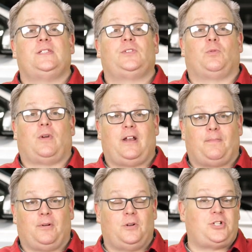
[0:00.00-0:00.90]
is the right
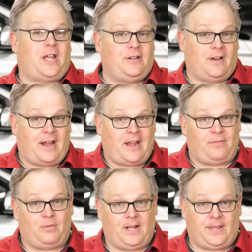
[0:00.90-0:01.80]
approach and you're
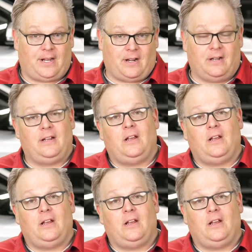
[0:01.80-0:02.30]
halfway there.